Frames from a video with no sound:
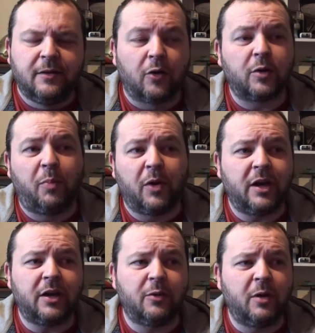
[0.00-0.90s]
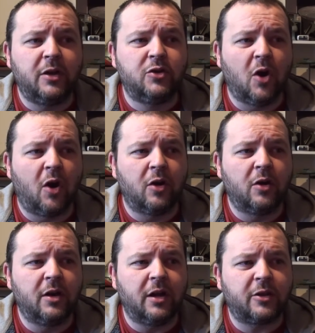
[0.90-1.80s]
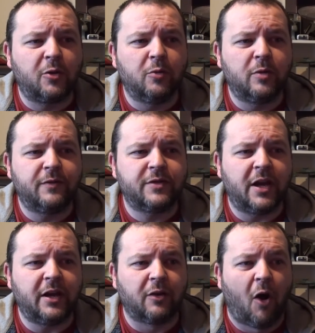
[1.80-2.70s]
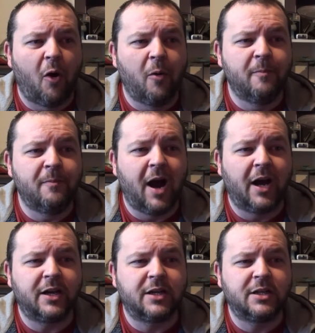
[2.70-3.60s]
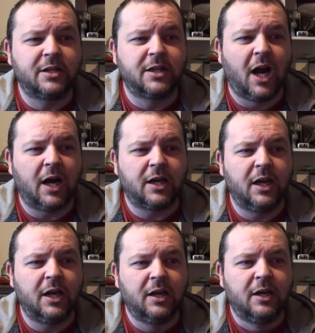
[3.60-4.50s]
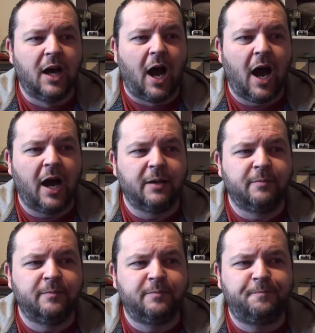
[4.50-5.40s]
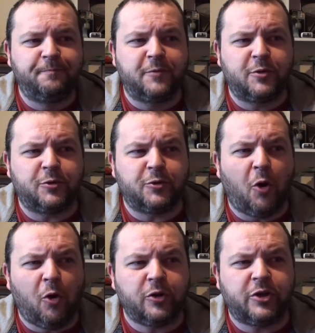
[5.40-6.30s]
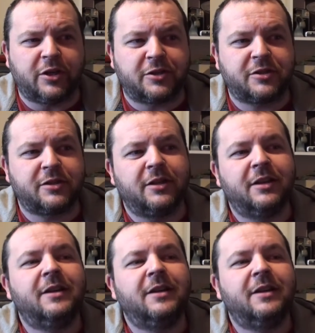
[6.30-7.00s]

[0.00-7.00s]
Or to put it the way John Lithgow would have said it, oh my God, I'm gorgeous.